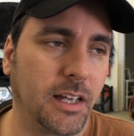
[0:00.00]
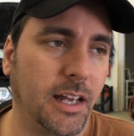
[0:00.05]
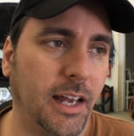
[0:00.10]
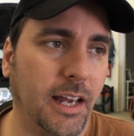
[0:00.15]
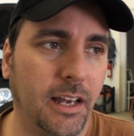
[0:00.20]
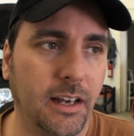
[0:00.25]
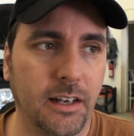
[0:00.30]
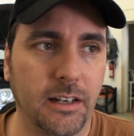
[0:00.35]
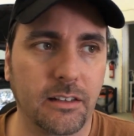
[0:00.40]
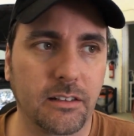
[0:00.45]

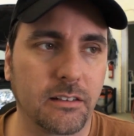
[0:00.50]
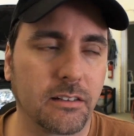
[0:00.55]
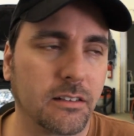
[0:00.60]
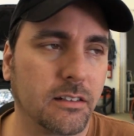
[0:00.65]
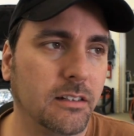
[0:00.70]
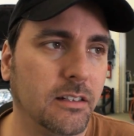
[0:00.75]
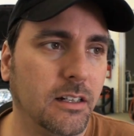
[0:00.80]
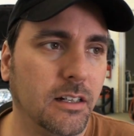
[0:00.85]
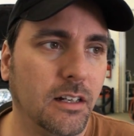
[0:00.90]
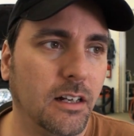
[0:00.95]
And
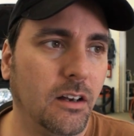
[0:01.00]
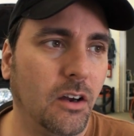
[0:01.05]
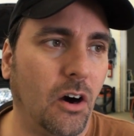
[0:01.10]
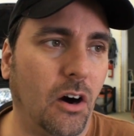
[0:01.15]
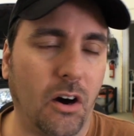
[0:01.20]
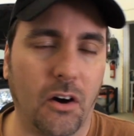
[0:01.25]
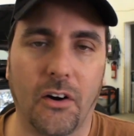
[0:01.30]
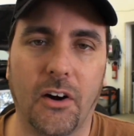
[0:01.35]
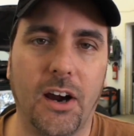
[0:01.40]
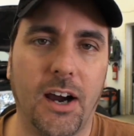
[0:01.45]

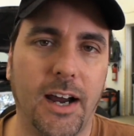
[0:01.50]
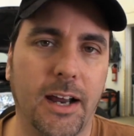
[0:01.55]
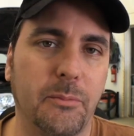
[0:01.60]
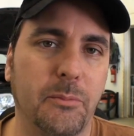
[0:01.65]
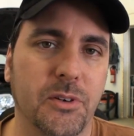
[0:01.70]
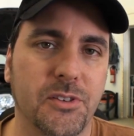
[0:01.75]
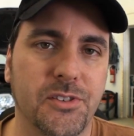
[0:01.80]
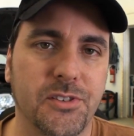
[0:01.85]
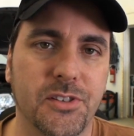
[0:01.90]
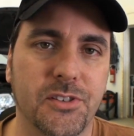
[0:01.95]
are
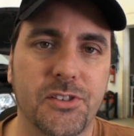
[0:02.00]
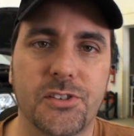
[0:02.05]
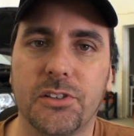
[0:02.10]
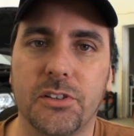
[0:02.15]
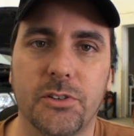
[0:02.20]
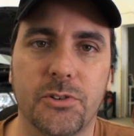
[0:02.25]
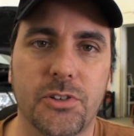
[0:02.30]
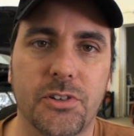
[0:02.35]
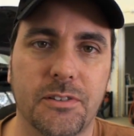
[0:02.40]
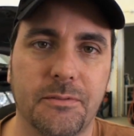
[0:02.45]
hybrids the
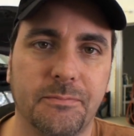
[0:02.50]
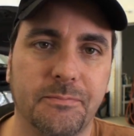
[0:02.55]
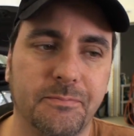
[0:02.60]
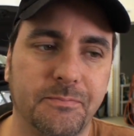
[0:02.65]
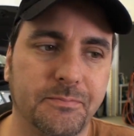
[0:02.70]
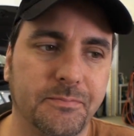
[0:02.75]
solution?